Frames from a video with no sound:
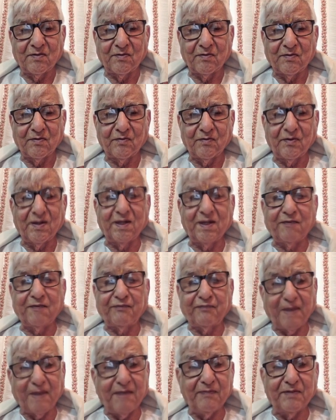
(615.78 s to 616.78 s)
very
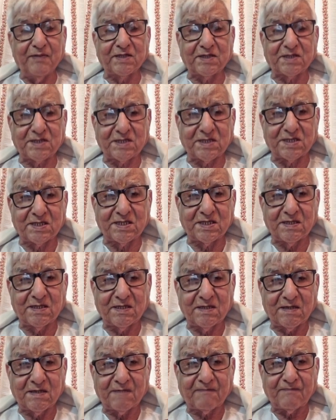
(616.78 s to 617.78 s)
famous
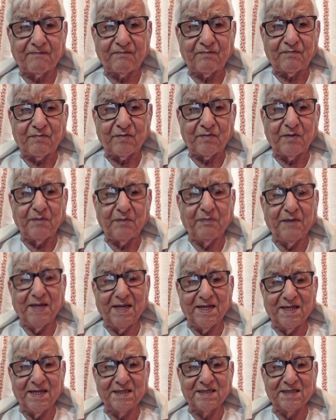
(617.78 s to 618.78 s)

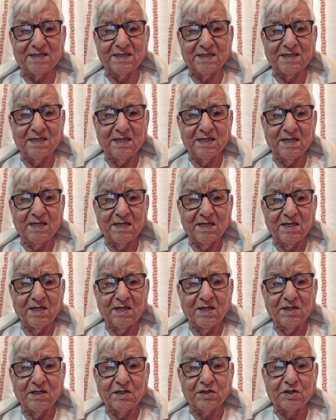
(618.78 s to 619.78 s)
place.
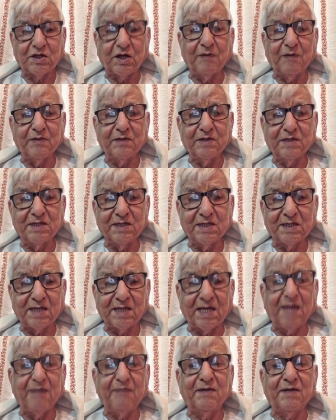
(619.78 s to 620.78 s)
Swamiji
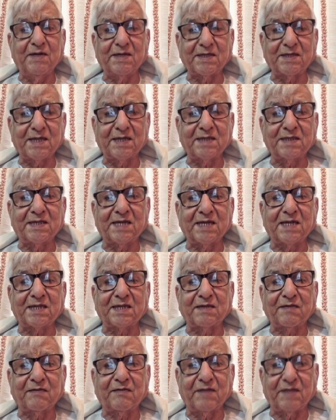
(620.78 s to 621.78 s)
came in
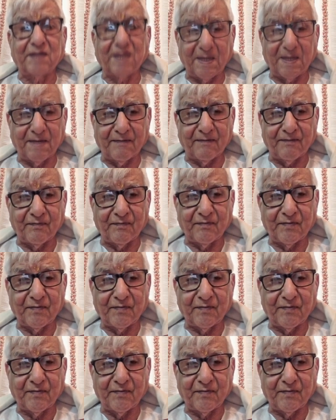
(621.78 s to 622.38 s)
contact with him.